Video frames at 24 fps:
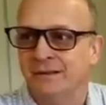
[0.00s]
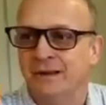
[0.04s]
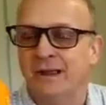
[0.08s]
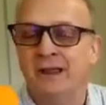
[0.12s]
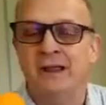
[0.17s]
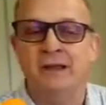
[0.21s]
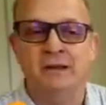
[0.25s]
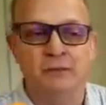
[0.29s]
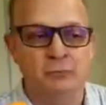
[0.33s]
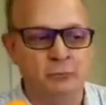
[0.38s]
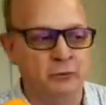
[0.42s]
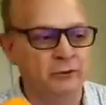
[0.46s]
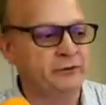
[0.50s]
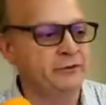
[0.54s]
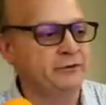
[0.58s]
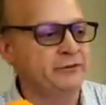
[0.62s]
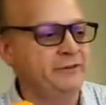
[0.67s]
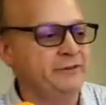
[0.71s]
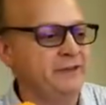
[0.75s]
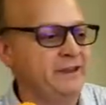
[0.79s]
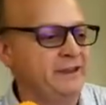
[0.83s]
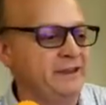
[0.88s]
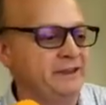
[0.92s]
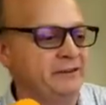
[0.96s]
It would
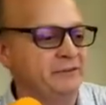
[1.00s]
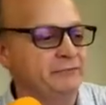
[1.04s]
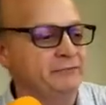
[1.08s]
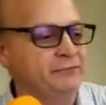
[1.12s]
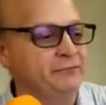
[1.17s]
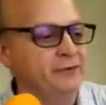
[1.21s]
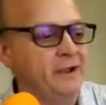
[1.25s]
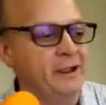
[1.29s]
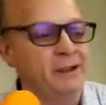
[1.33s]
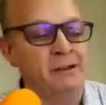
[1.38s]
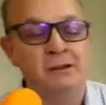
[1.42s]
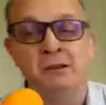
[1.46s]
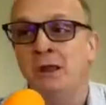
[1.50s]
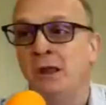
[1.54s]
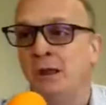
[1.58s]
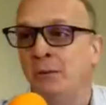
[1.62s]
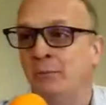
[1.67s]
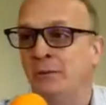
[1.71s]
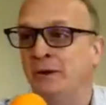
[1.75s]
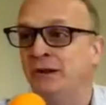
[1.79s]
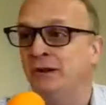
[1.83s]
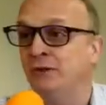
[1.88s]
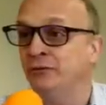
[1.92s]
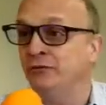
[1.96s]
indeed. In fact,
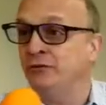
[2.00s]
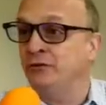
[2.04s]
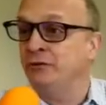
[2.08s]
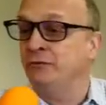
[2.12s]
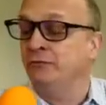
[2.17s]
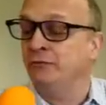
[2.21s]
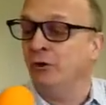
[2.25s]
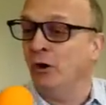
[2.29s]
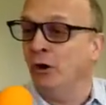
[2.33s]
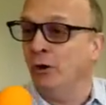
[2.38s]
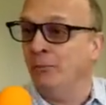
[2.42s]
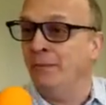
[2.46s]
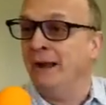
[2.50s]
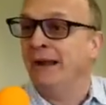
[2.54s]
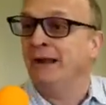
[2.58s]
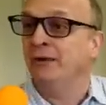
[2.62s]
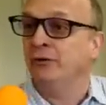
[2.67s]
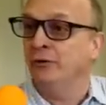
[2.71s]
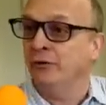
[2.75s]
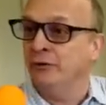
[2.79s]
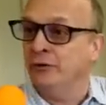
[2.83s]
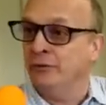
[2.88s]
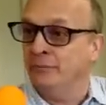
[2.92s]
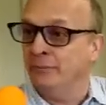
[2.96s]
because you've got a meg
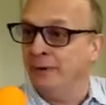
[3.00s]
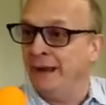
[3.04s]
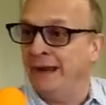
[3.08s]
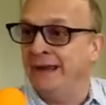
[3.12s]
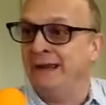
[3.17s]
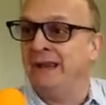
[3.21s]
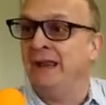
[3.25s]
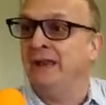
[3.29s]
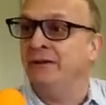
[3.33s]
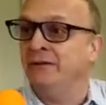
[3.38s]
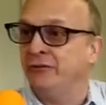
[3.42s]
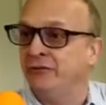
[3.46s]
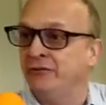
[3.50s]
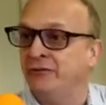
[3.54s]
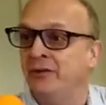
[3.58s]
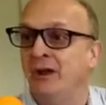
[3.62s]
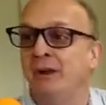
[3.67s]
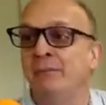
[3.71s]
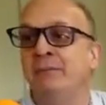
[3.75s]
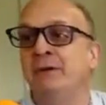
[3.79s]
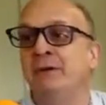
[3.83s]
on the main and the sub, it